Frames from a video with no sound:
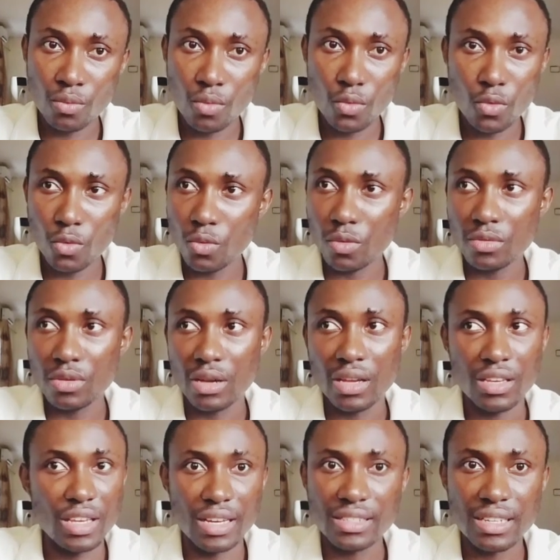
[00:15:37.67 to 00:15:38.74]
who
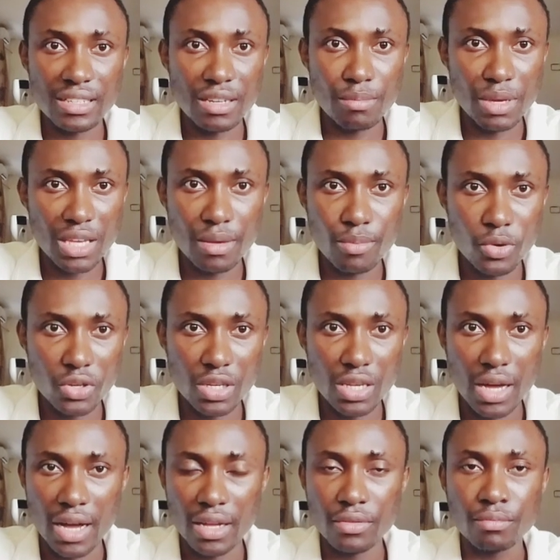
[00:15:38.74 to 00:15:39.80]
he has started making money
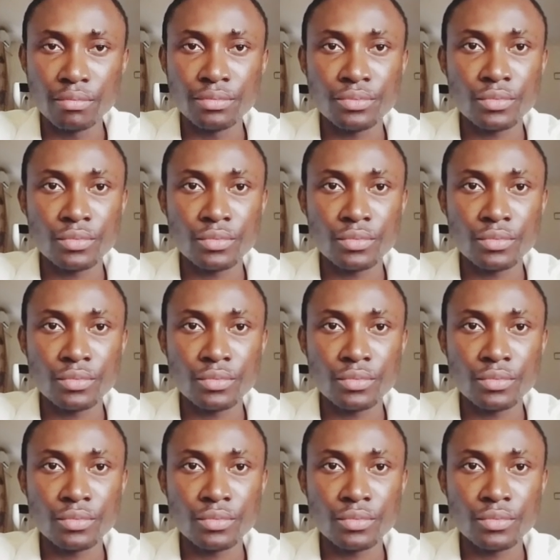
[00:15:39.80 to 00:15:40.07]
and